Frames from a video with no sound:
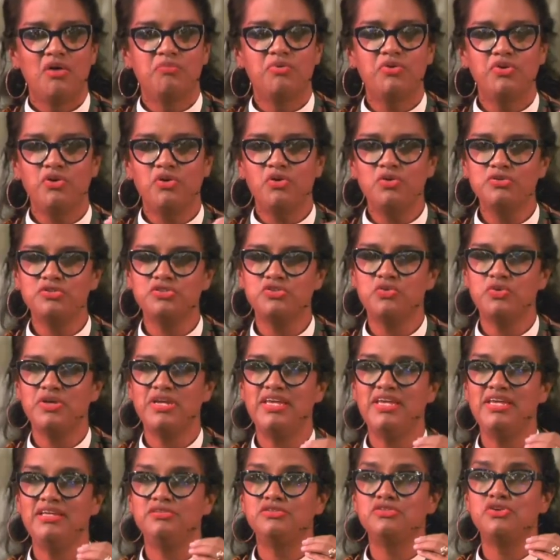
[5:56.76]
but also
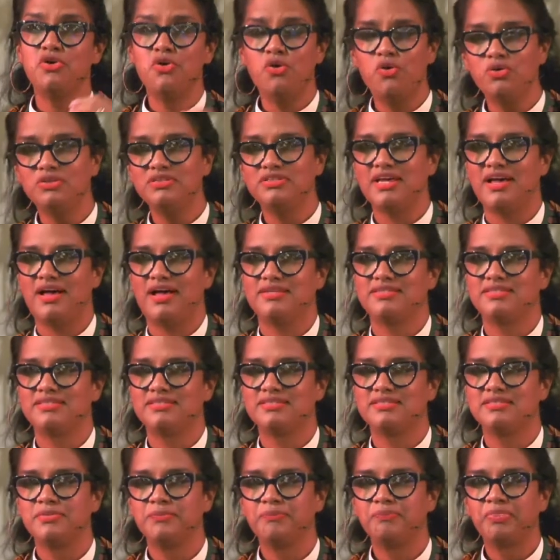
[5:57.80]
he told
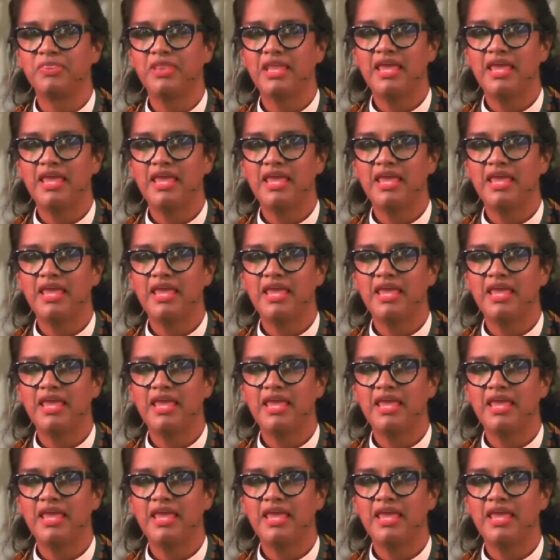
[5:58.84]
us